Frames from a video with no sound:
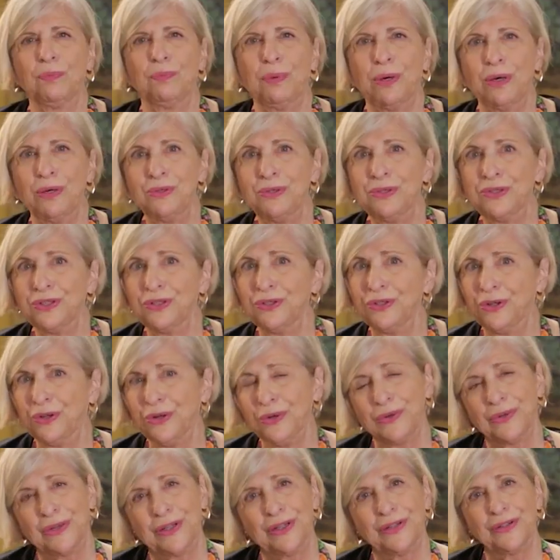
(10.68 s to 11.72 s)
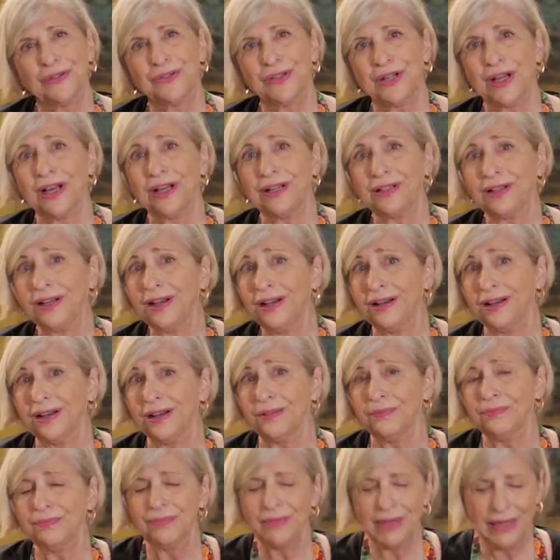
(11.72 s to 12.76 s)

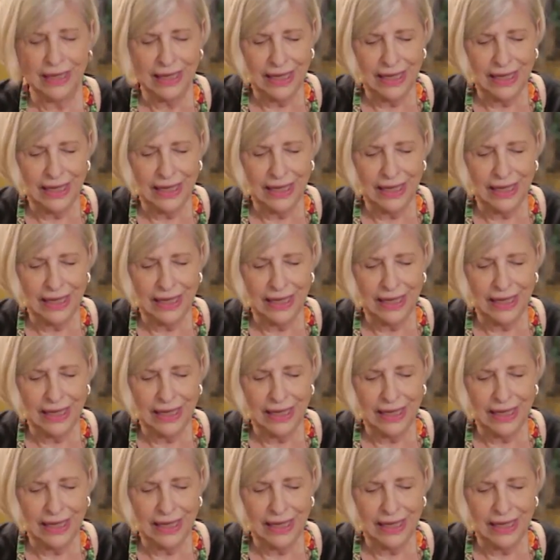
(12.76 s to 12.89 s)
postandcourier.com,